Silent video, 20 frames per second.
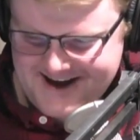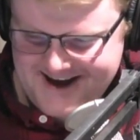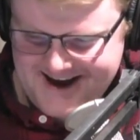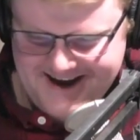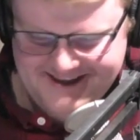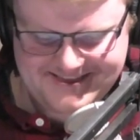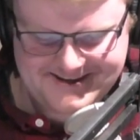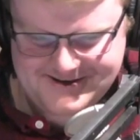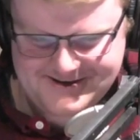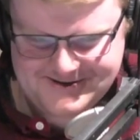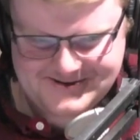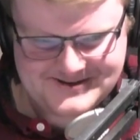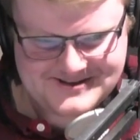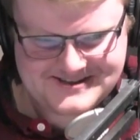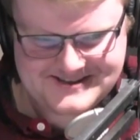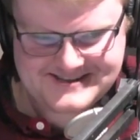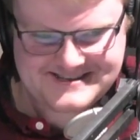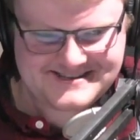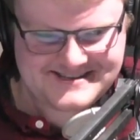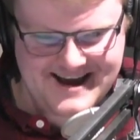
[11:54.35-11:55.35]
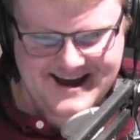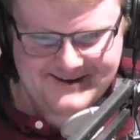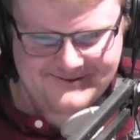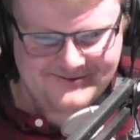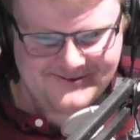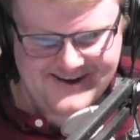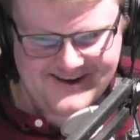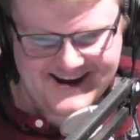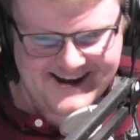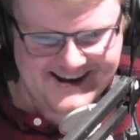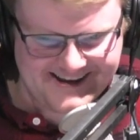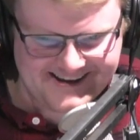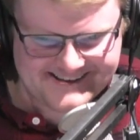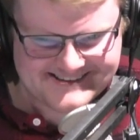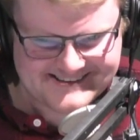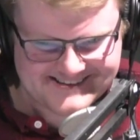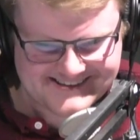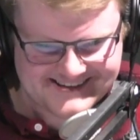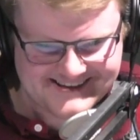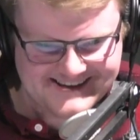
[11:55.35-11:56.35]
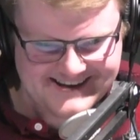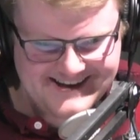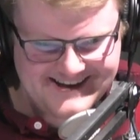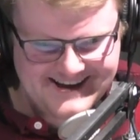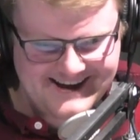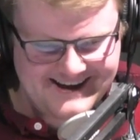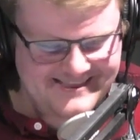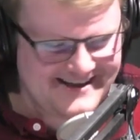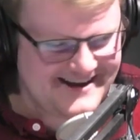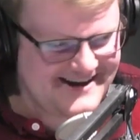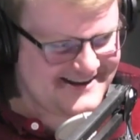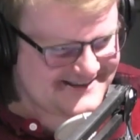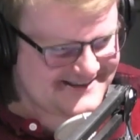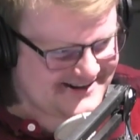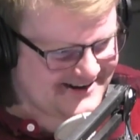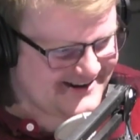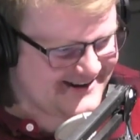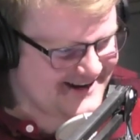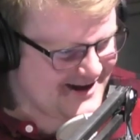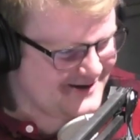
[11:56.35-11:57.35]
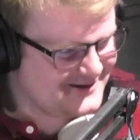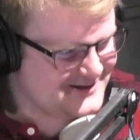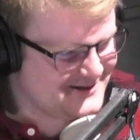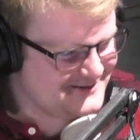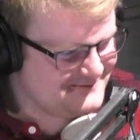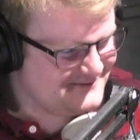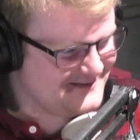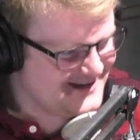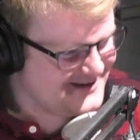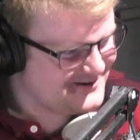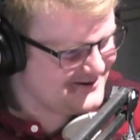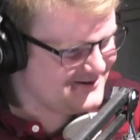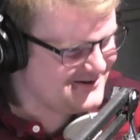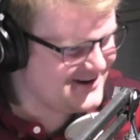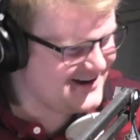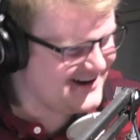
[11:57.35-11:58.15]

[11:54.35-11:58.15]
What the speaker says: You just said winningest, and then it turned out to be a word.